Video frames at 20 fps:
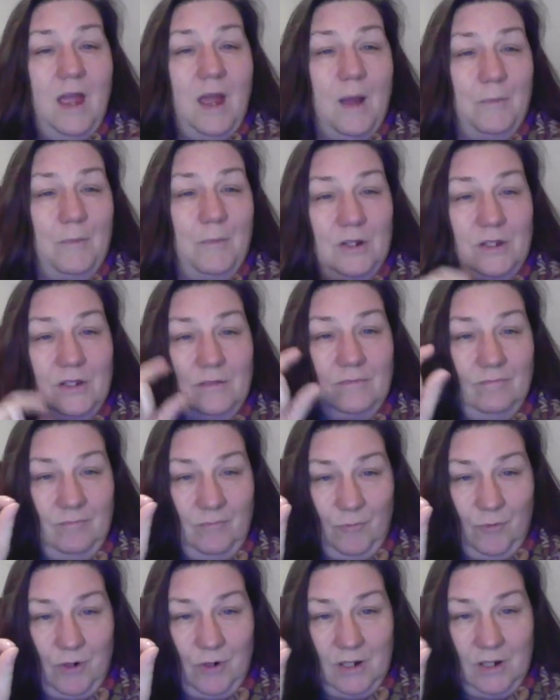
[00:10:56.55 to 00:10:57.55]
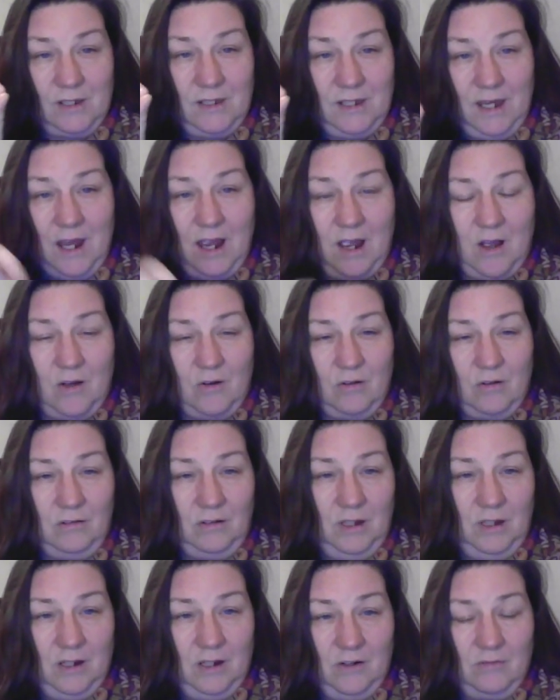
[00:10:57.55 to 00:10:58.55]
We're going to see how,
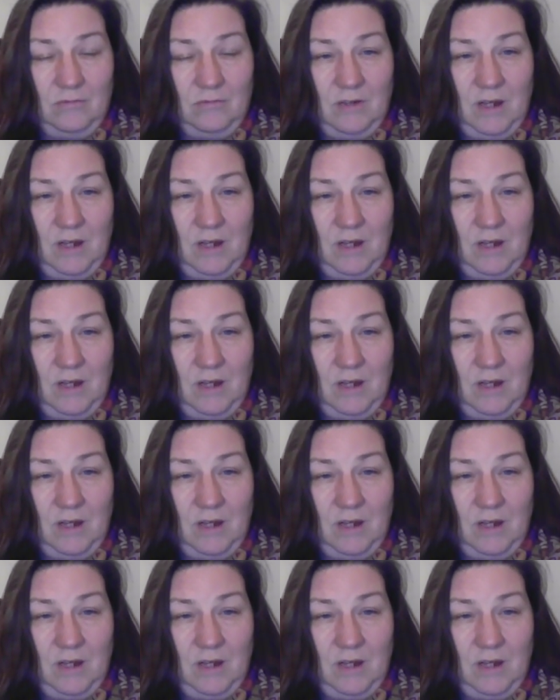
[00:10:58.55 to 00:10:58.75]
can we